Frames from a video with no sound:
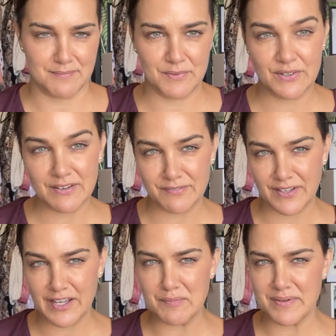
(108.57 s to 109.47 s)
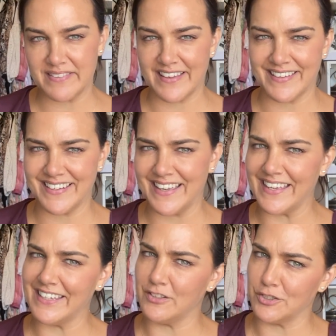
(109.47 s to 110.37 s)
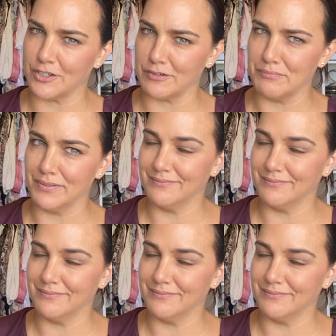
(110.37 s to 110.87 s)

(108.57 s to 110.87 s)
more a verb than a job.